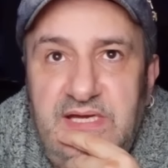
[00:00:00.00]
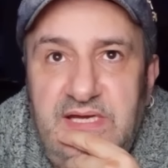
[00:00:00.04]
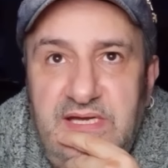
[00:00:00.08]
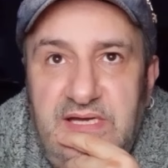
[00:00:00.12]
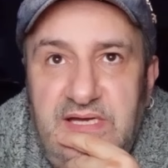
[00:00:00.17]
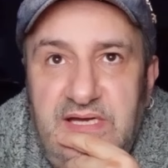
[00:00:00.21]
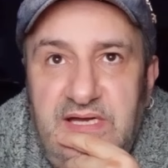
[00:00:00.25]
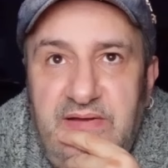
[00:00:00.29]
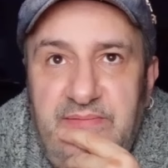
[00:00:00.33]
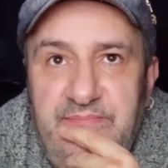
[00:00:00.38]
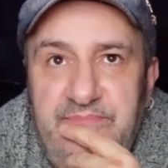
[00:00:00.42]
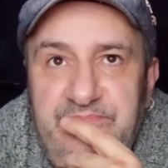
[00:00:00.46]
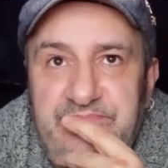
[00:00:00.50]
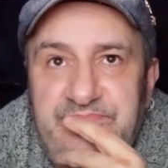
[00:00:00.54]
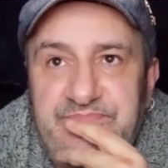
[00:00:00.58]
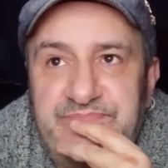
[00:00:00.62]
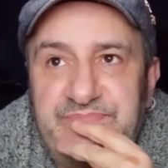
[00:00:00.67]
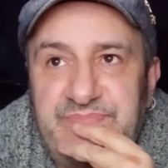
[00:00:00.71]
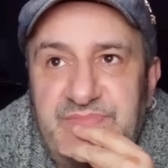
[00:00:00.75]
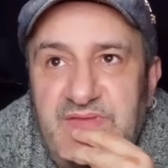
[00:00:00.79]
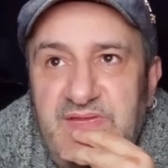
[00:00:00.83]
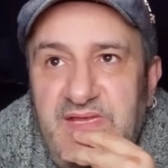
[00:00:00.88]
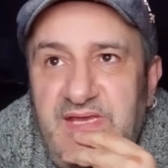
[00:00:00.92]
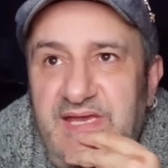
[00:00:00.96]
Um,
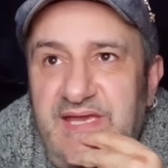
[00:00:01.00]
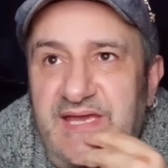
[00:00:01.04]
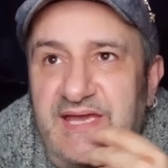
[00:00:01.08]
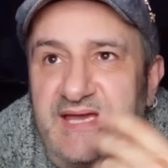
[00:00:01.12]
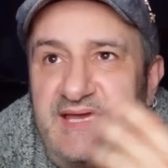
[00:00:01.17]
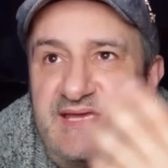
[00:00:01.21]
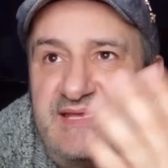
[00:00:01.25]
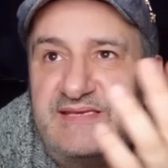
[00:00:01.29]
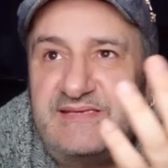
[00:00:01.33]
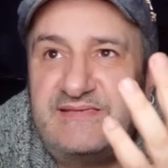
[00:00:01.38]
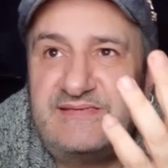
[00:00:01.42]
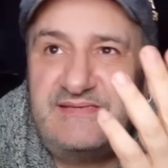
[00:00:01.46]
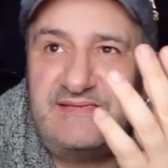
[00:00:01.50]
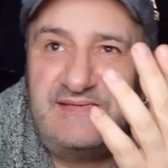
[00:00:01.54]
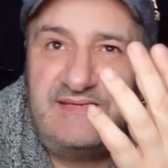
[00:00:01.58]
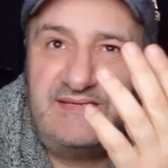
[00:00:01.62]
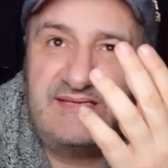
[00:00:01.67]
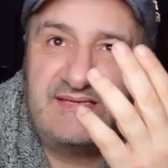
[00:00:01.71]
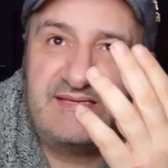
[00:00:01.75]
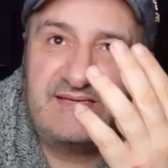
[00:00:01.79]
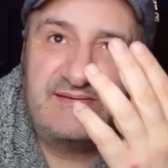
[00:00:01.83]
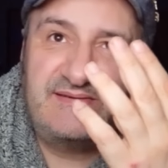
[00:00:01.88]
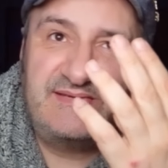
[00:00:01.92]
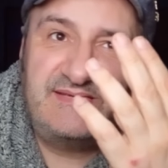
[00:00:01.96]
and
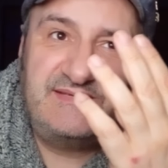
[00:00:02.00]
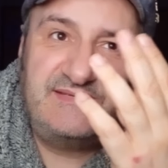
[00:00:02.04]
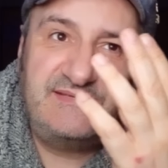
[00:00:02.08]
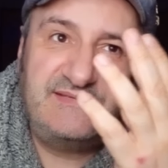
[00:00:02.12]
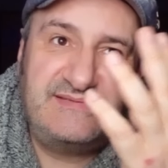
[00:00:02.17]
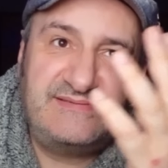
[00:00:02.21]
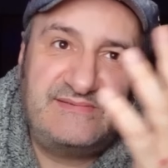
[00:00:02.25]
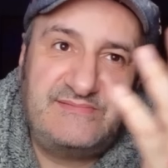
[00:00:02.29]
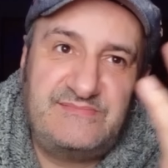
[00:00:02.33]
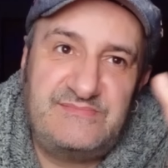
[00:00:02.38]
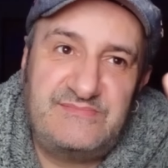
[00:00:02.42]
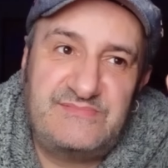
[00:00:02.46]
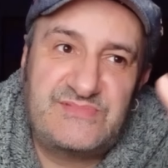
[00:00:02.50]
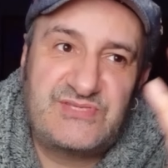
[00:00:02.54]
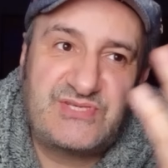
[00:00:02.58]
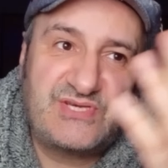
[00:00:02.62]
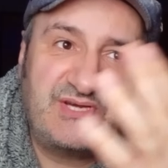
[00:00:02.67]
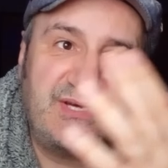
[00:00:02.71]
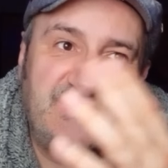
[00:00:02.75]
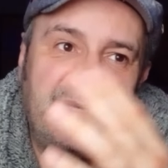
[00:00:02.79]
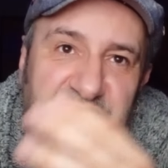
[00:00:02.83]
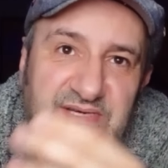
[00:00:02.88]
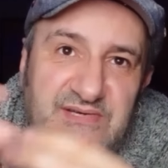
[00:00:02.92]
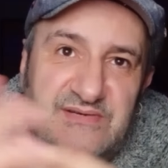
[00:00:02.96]
you know, he,
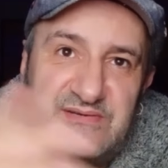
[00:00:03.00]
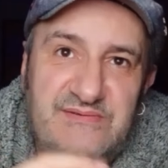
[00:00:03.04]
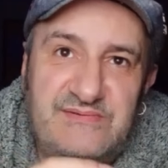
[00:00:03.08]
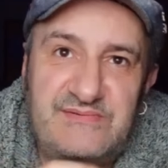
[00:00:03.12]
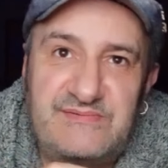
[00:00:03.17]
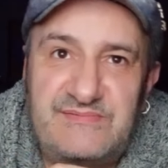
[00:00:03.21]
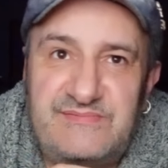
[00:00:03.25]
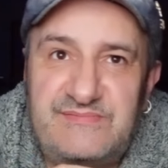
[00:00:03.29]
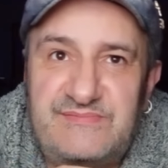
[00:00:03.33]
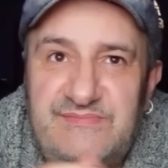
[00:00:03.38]
Zurdo